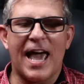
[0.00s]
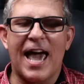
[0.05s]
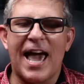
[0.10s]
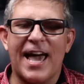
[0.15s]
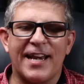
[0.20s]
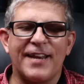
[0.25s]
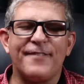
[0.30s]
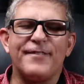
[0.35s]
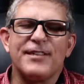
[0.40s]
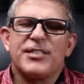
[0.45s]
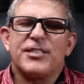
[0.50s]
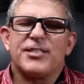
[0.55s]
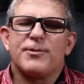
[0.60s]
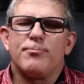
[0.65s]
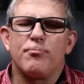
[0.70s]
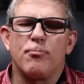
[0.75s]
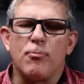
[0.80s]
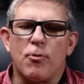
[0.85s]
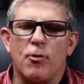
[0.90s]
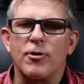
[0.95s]
add even just
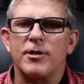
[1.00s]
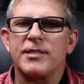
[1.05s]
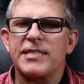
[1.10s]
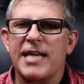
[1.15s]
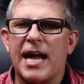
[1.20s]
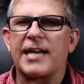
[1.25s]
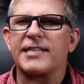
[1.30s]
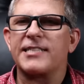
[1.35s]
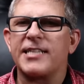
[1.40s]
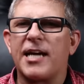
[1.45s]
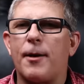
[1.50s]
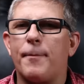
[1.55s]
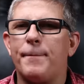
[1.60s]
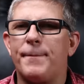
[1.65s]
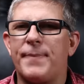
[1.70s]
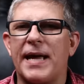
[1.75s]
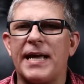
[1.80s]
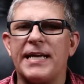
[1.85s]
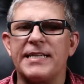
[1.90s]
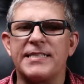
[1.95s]
more tactile
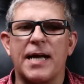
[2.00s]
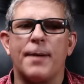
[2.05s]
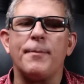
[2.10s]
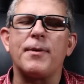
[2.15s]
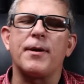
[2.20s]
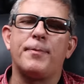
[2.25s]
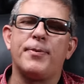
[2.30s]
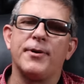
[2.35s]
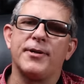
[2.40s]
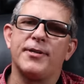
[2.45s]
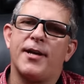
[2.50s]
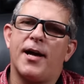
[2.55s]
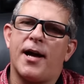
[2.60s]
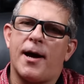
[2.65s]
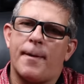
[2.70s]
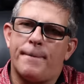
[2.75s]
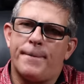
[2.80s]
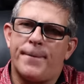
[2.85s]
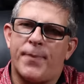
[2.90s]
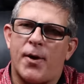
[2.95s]
bass, I'm going to put
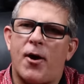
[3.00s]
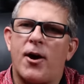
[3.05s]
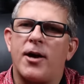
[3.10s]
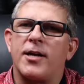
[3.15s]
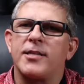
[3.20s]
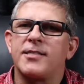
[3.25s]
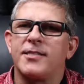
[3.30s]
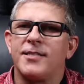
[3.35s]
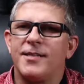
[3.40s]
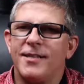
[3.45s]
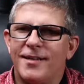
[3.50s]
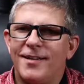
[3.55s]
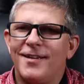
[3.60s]
a Boss